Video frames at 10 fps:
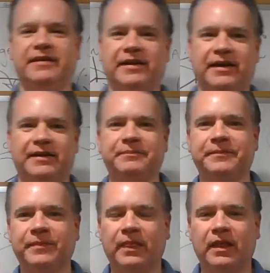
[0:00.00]

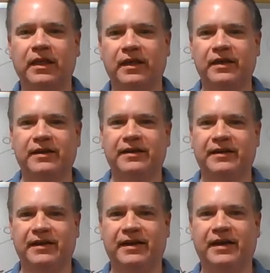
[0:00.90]

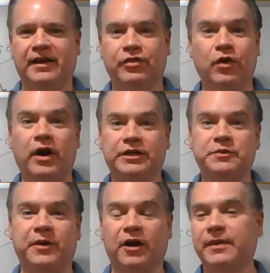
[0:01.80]
thought
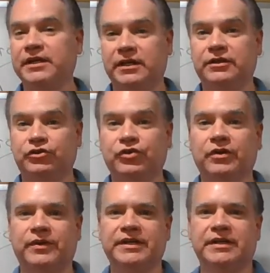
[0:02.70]
experiment
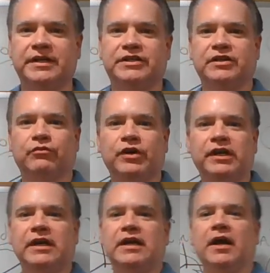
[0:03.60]
true? Is it
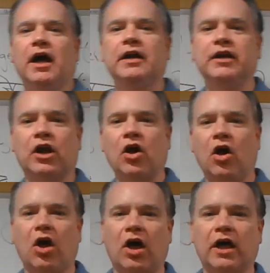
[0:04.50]
really an
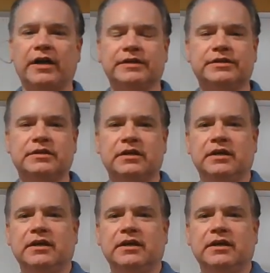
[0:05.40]
uncaused